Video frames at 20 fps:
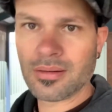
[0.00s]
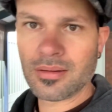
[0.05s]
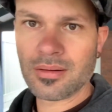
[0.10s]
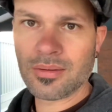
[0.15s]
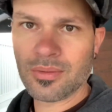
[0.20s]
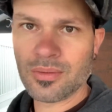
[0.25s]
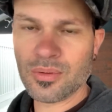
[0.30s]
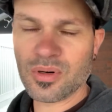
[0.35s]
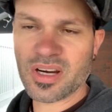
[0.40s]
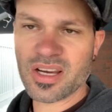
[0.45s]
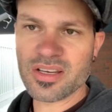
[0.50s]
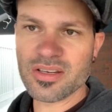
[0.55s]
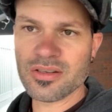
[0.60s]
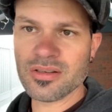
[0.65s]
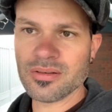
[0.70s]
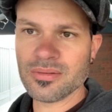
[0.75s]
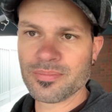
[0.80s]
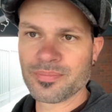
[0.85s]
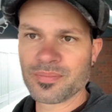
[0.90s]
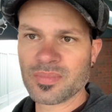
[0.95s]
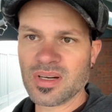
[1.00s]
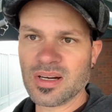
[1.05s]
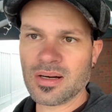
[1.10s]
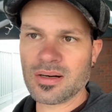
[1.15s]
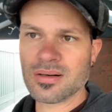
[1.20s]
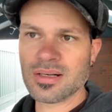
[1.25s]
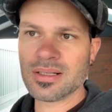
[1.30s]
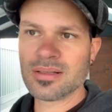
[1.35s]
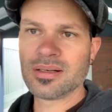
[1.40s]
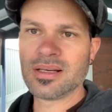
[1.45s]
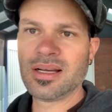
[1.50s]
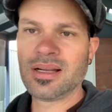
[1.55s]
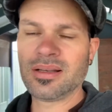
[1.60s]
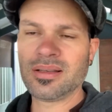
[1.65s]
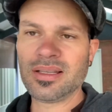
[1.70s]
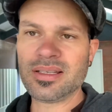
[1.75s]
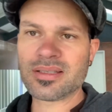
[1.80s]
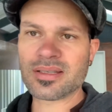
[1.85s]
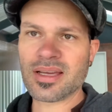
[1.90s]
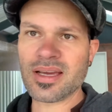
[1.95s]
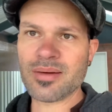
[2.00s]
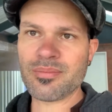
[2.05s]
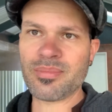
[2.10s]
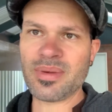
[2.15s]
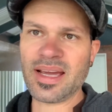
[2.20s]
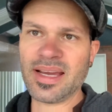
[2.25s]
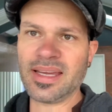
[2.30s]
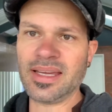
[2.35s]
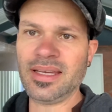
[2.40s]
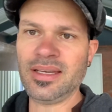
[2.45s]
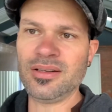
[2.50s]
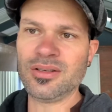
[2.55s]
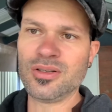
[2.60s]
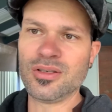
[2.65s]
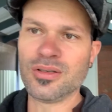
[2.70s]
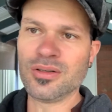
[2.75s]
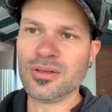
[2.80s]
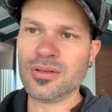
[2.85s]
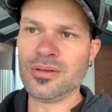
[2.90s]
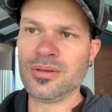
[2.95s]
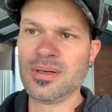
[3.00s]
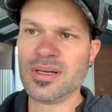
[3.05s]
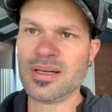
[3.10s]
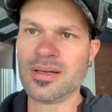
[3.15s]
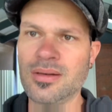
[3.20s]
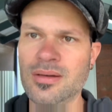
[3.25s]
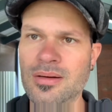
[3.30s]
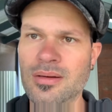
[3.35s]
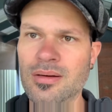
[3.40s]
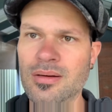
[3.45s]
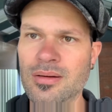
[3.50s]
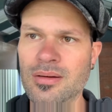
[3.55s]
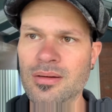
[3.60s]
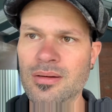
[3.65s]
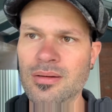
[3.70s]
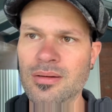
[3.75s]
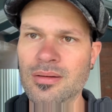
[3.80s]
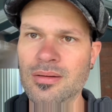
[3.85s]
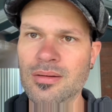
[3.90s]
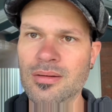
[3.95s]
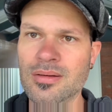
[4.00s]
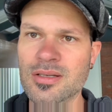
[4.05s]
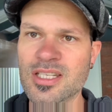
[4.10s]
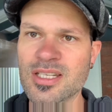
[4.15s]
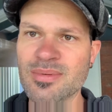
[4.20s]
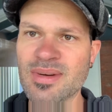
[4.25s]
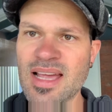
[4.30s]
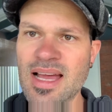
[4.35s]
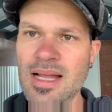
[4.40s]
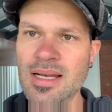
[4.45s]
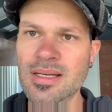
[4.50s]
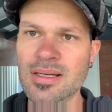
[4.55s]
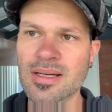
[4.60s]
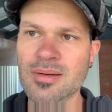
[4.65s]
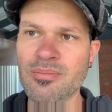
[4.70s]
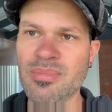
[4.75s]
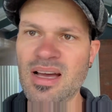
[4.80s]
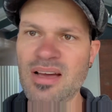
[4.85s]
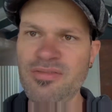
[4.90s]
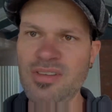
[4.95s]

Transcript: what can you do? All right, let's get back into some cutting and buffing.